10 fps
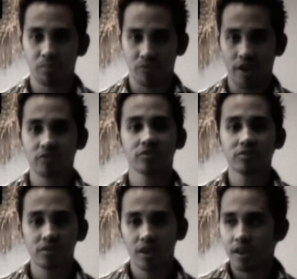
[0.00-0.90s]

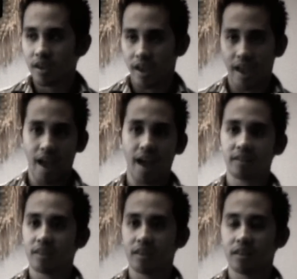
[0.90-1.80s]
professions,
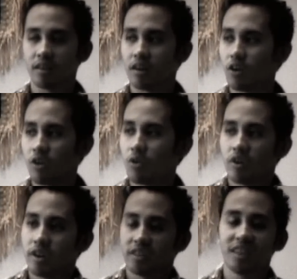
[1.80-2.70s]
acting
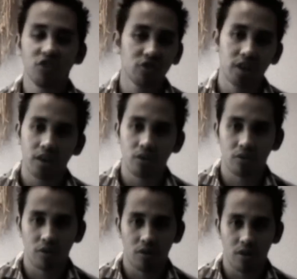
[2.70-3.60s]
or teaching
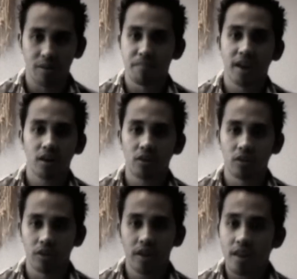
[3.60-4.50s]
or in
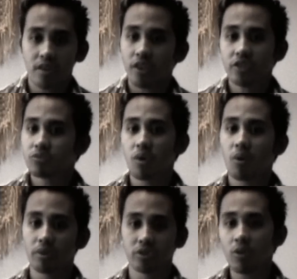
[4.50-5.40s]
medical, nothing's
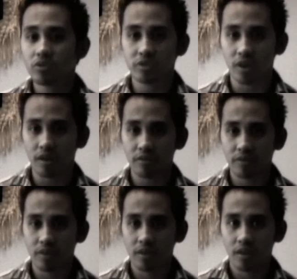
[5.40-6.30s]
wrong with those stuff.
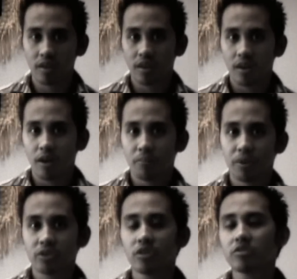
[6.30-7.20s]
Mm-hmm.
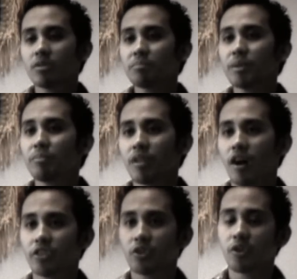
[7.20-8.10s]
But there are some people
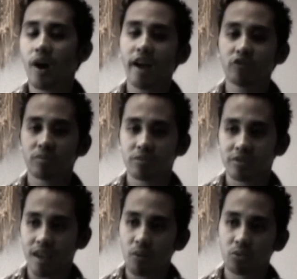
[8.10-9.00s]
out there who had dreams,
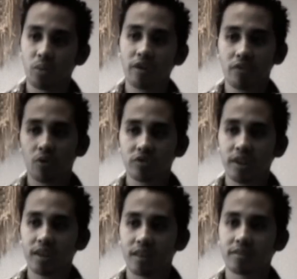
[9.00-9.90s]
because I was one of those
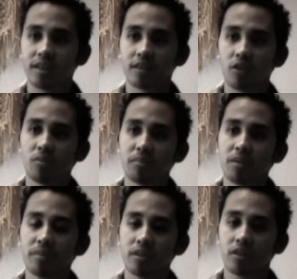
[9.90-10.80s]
kids that said,
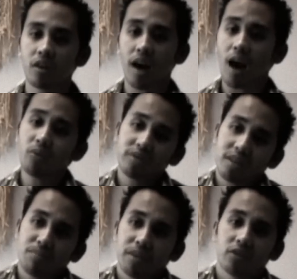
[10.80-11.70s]
maybe, I was
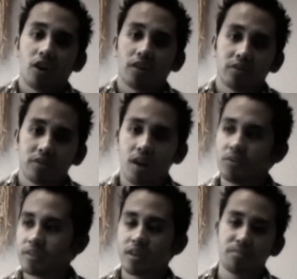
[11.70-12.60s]
going to be a doctor, I
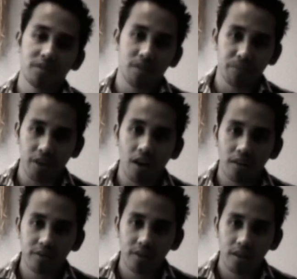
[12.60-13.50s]
was going to be something
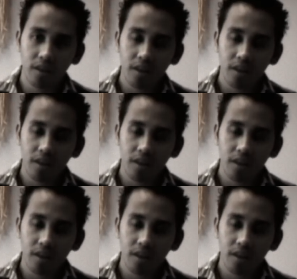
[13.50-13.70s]
else.